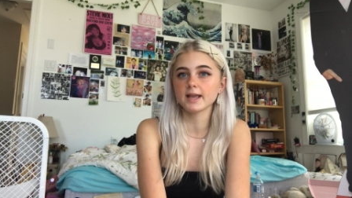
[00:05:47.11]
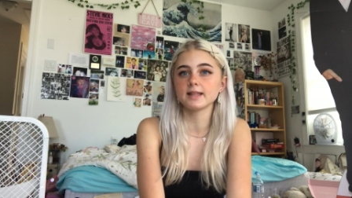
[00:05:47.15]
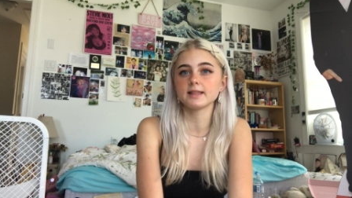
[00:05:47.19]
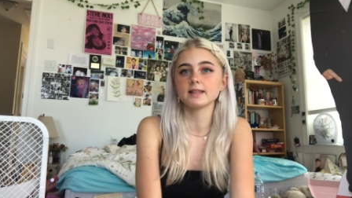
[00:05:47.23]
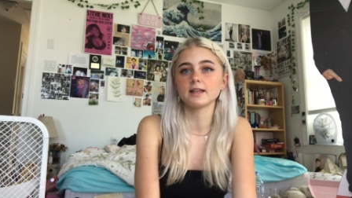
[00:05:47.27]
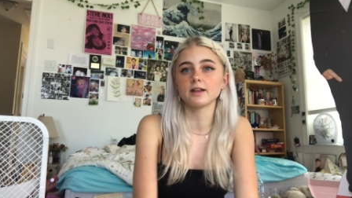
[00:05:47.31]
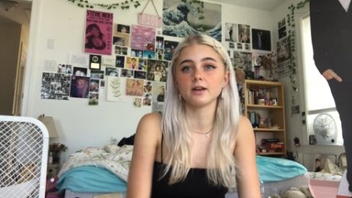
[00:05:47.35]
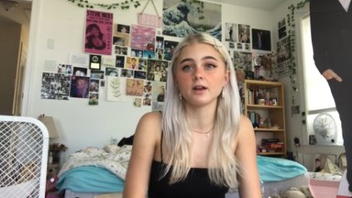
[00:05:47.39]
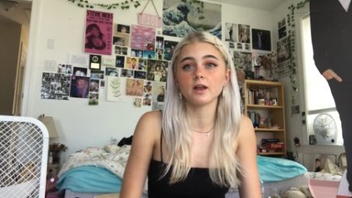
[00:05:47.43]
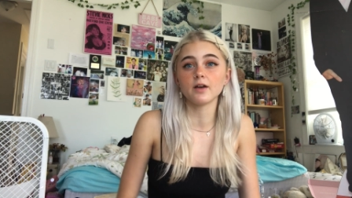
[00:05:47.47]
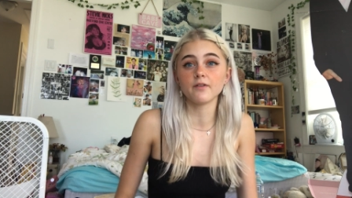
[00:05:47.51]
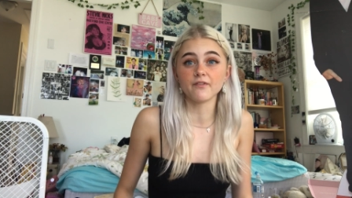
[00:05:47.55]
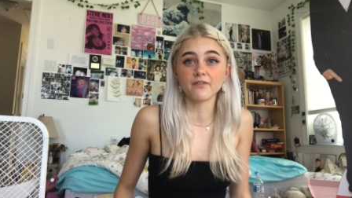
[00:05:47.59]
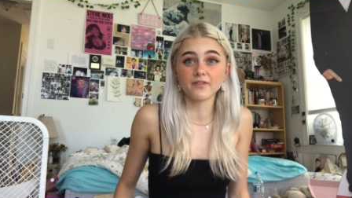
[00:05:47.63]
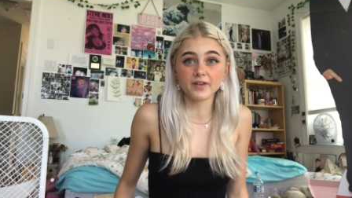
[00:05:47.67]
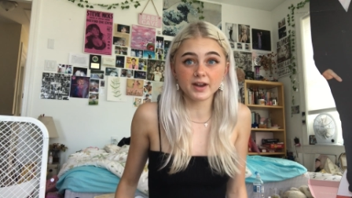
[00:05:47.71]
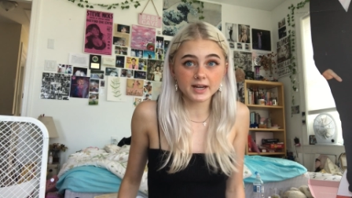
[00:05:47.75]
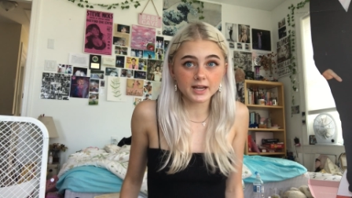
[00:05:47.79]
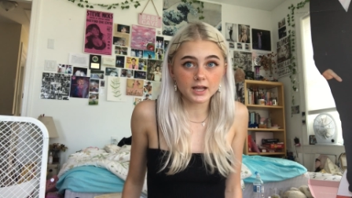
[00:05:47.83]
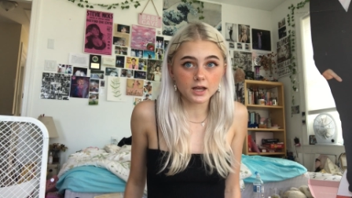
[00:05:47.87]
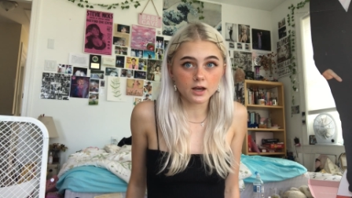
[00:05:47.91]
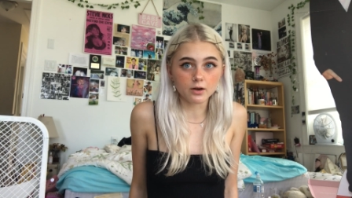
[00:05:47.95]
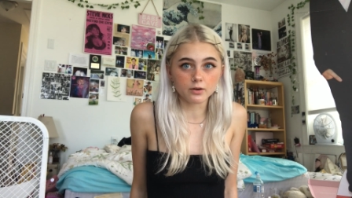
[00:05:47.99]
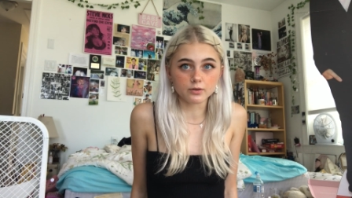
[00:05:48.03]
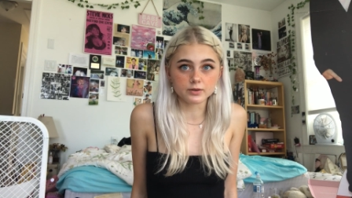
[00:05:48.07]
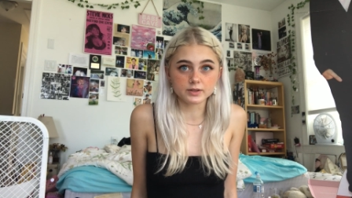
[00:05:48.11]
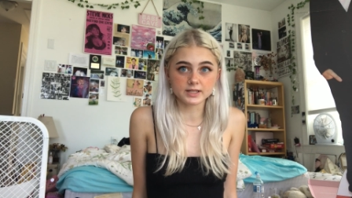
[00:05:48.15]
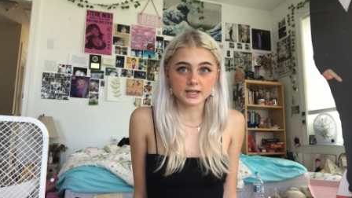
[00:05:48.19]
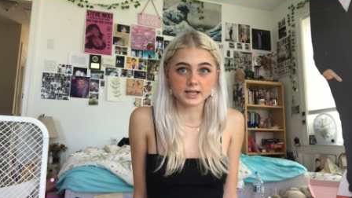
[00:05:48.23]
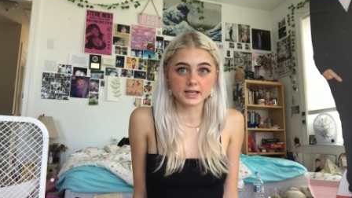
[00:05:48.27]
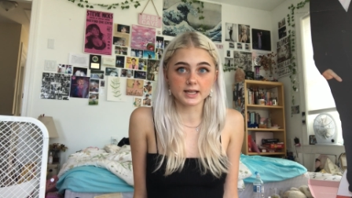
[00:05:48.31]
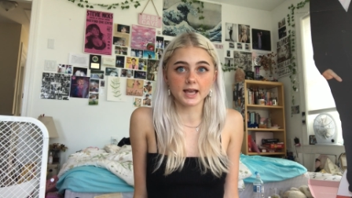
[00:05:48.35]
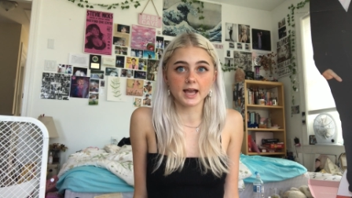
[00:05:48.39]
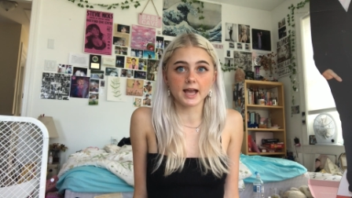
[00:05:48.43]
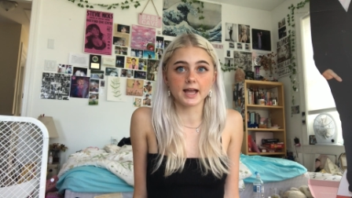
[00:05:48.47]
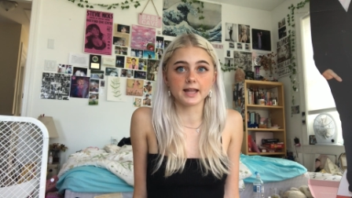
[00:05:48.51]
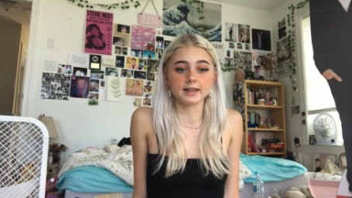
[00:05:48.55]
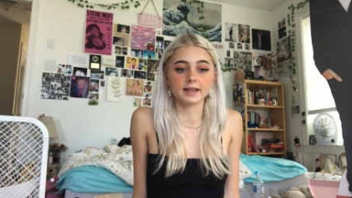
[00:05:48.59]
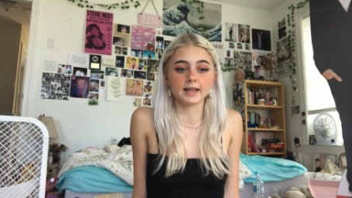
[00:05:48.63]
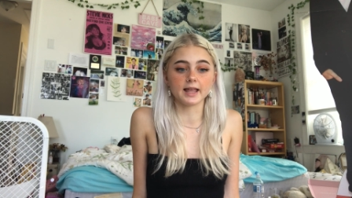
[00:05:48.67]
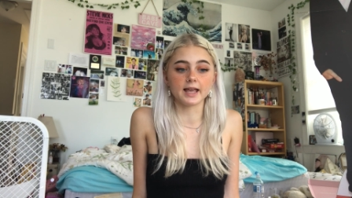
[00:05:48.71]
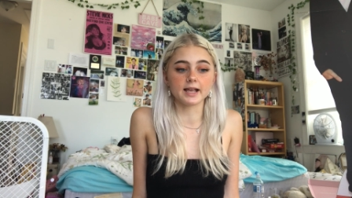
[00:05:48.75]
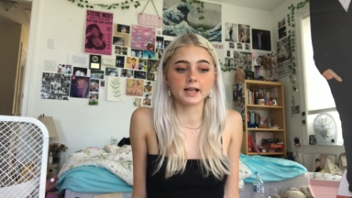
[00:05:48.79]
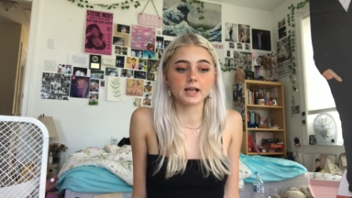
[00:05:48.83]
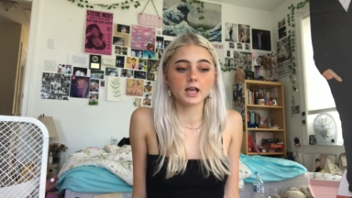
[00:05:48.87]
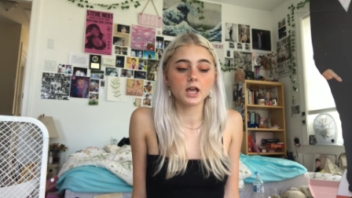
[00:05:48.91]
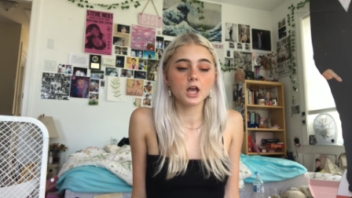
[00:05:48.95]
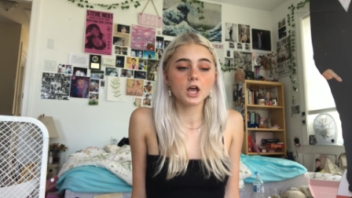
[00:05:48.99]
And then videos, again, like